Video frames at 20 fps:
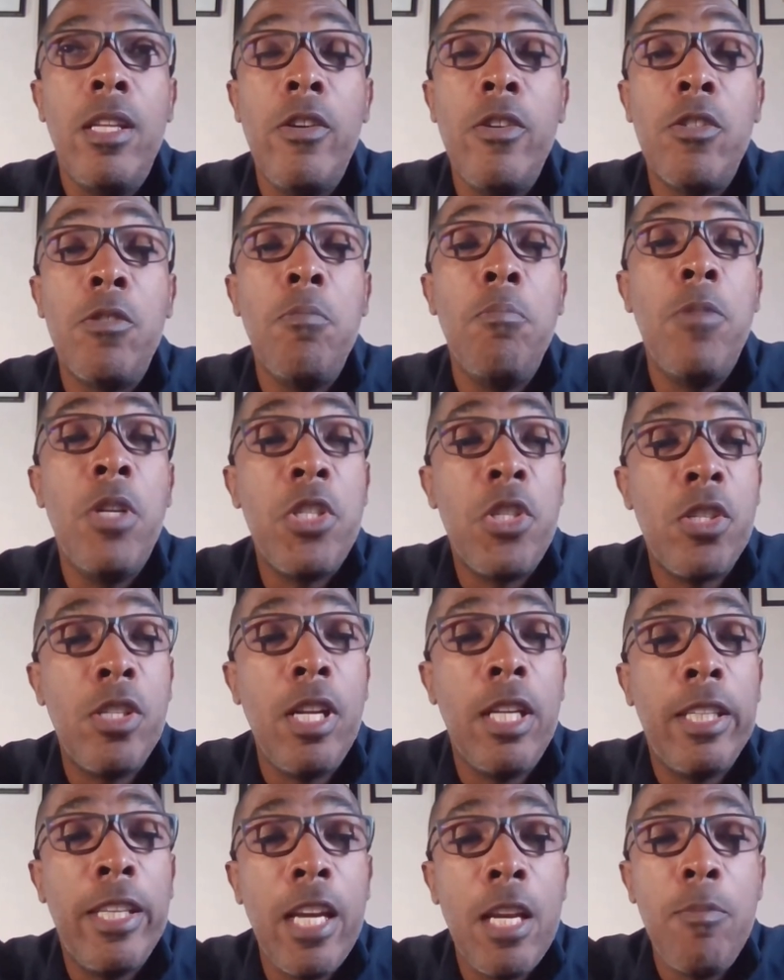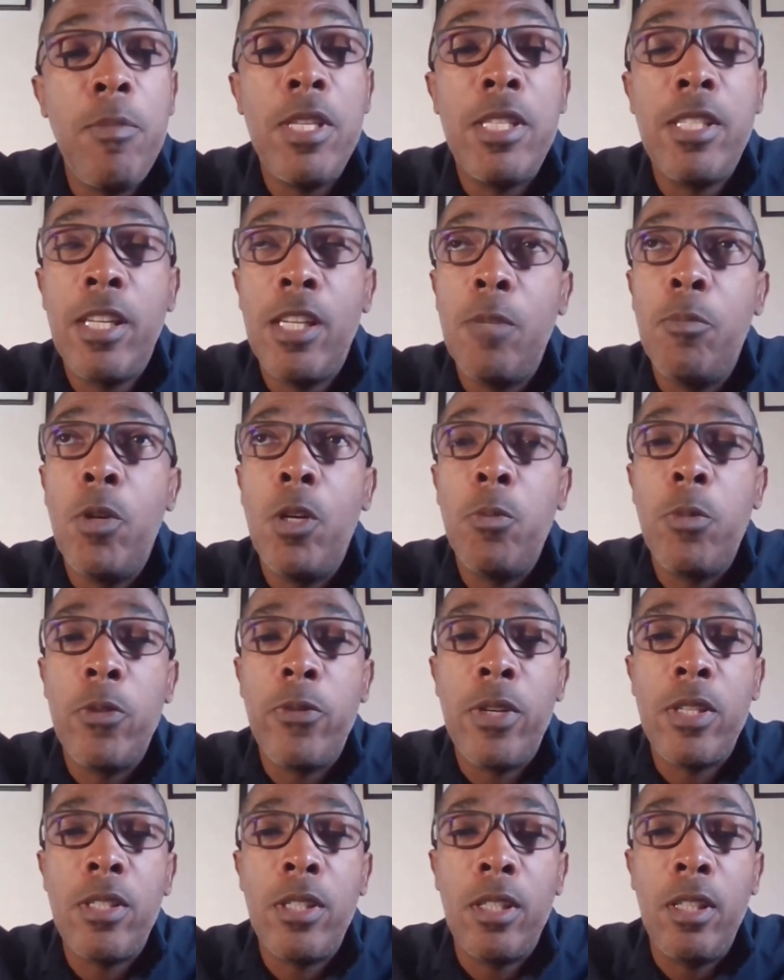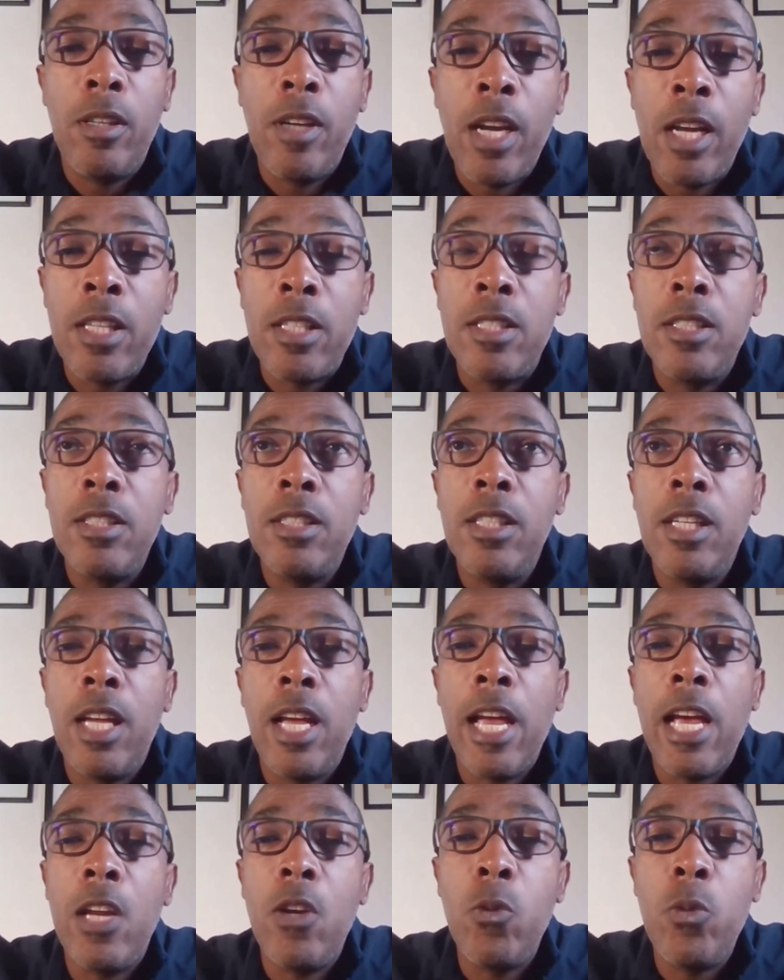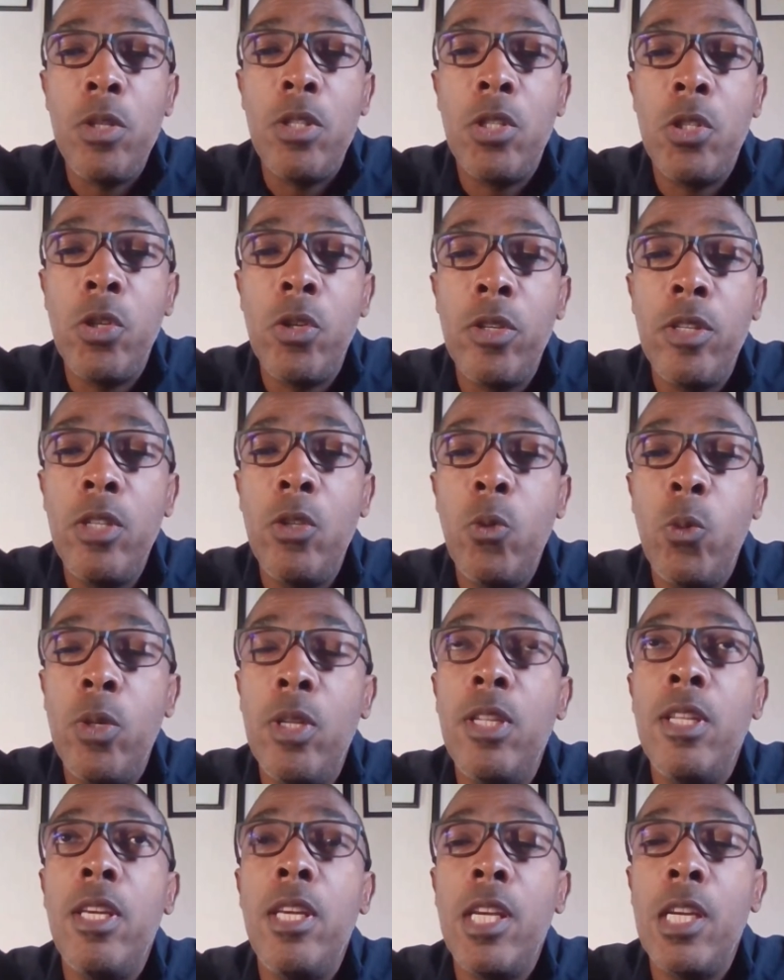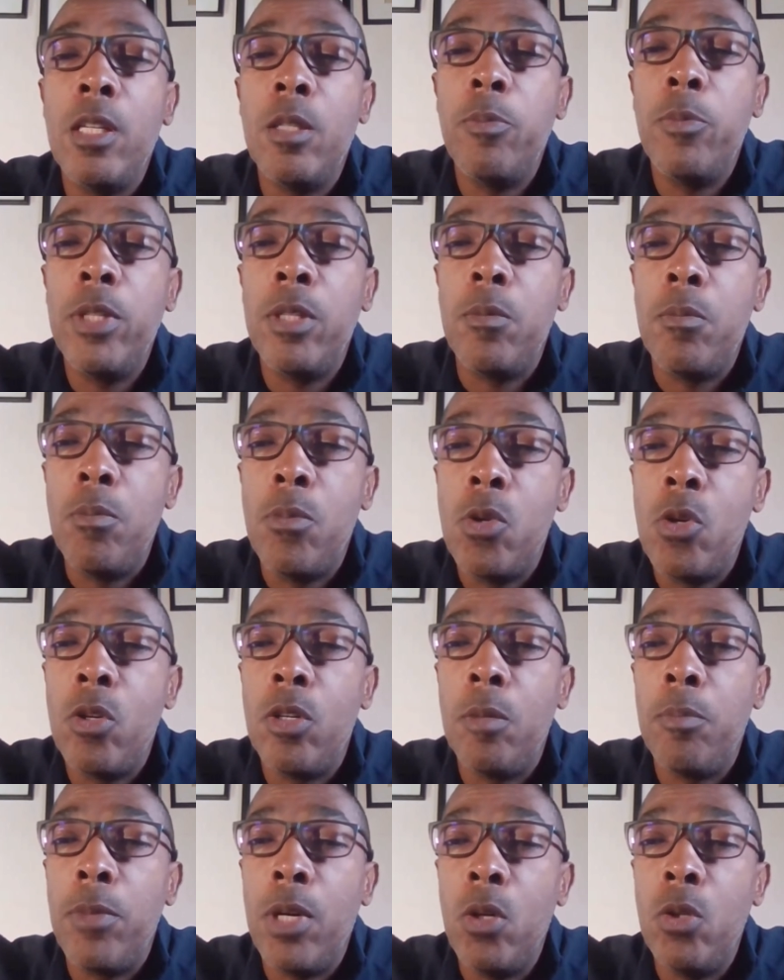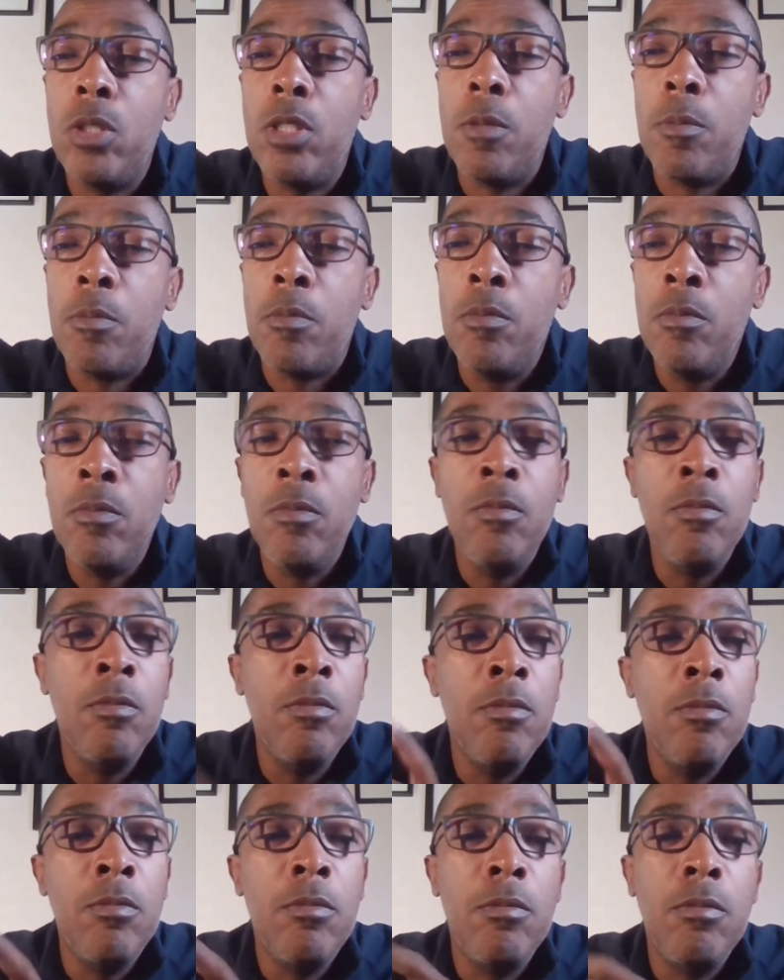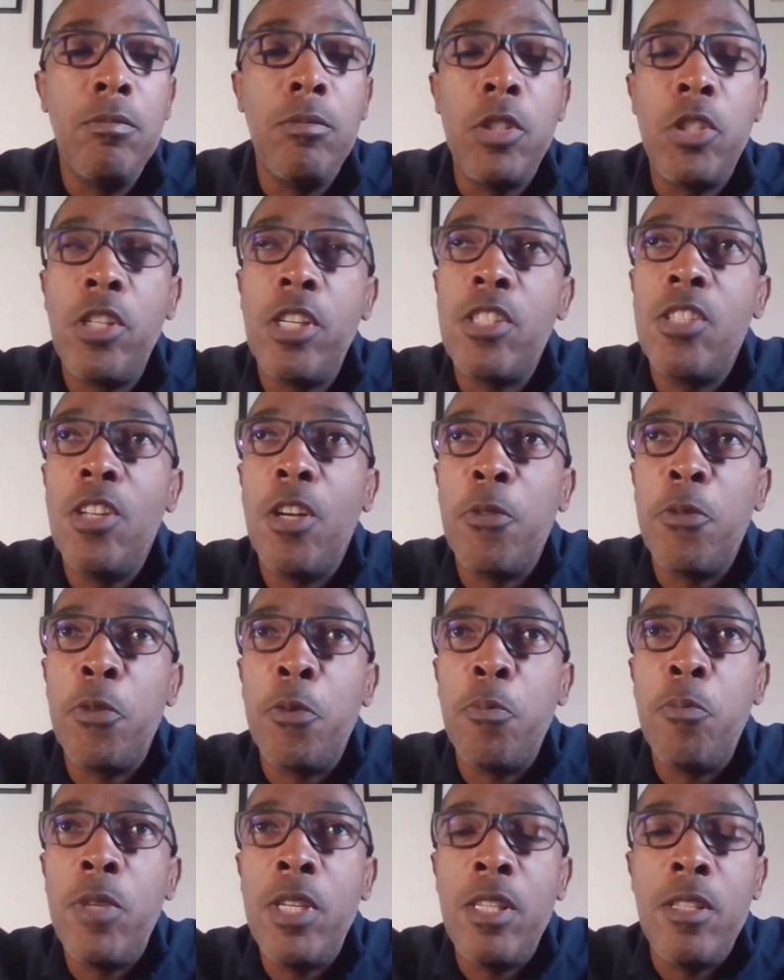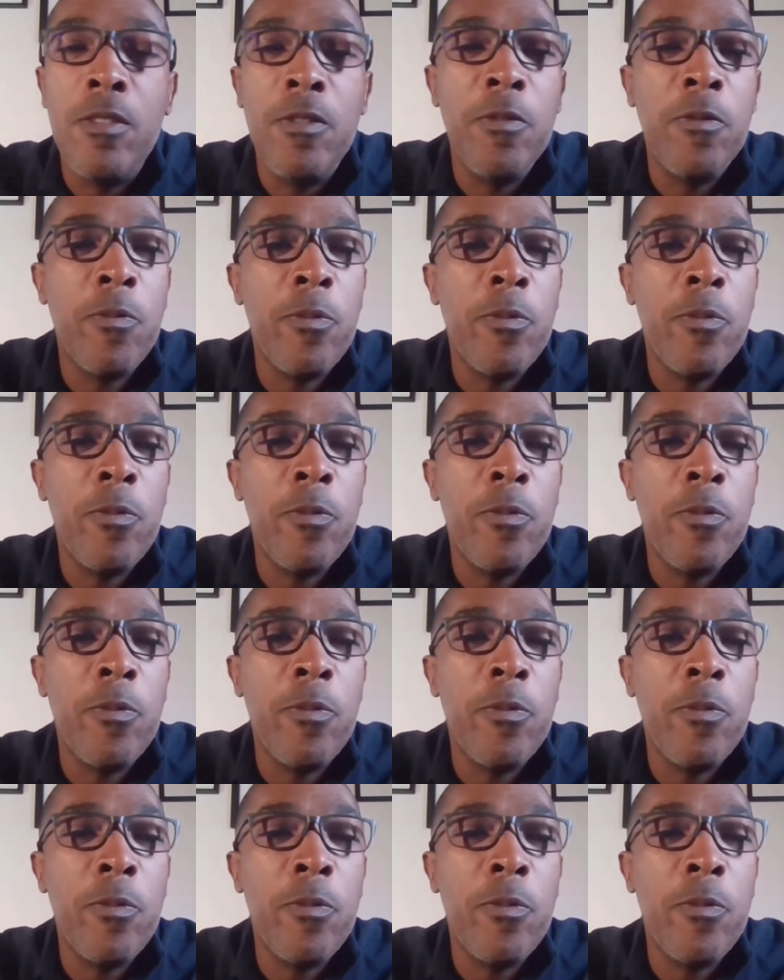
There is much that can be said about Professor Grant, and we certainly will hear a bit more about him, but just not from me.